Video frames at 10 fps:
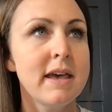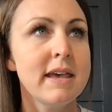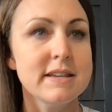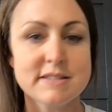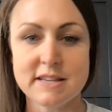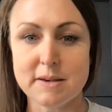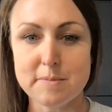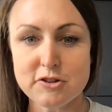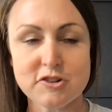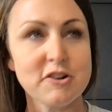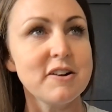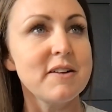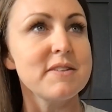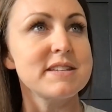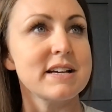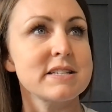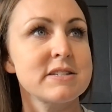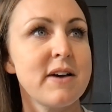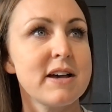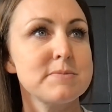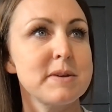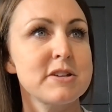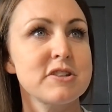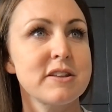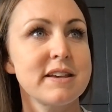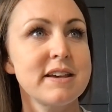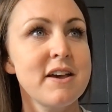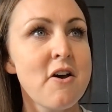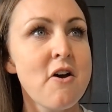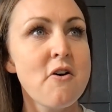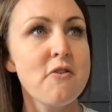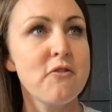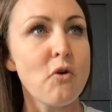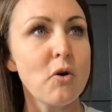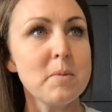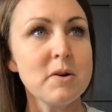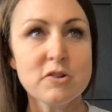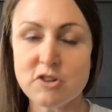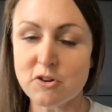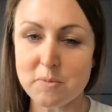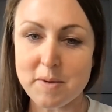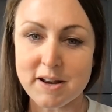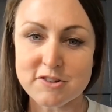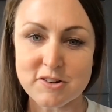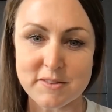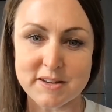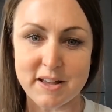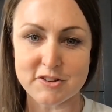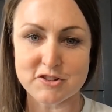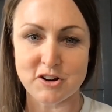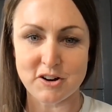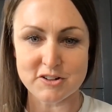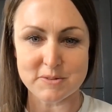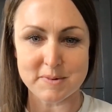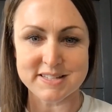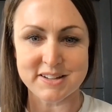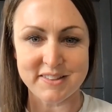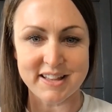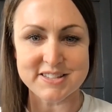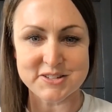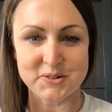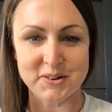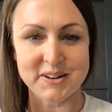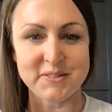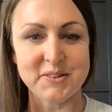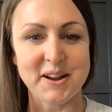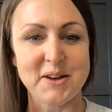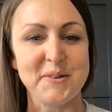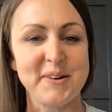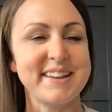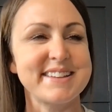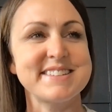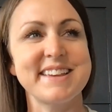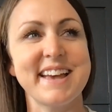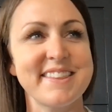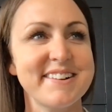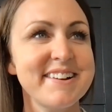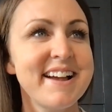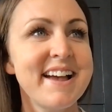He is the commissioner of the Texas Fastpitch League, former general manager of the Dallas Charge. I'm going to tell that story of you and I working together.